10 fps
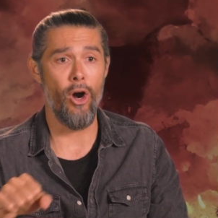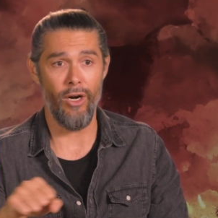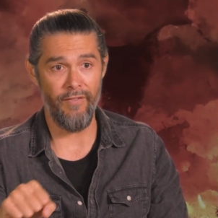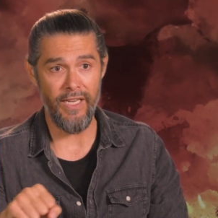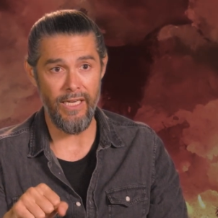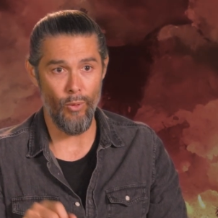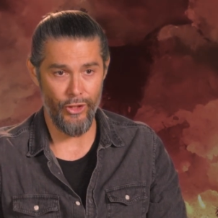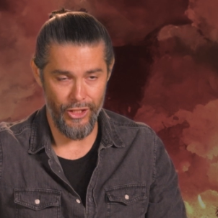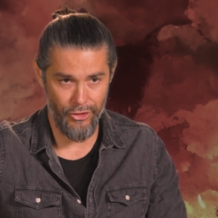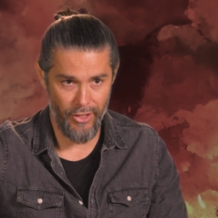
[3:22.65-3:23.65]
RV where
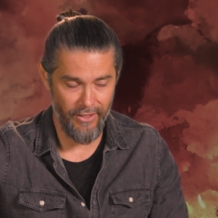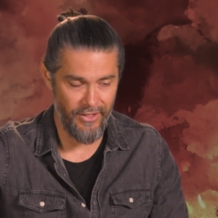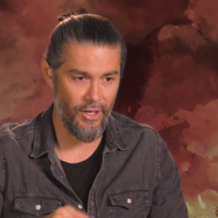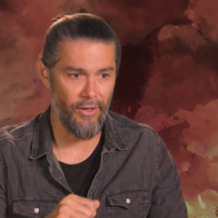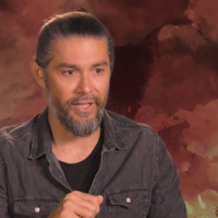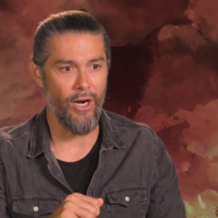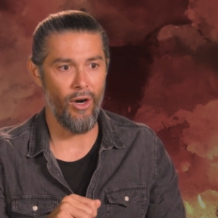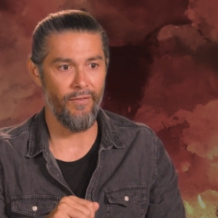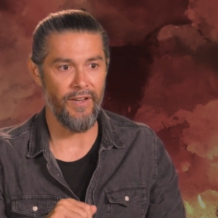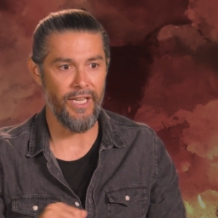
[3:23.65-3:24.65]
she's trying to start the
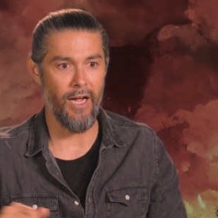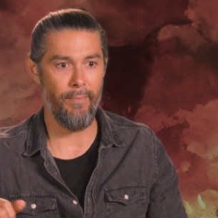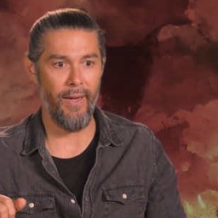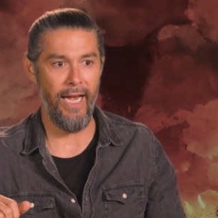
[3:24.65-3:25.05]
RV up,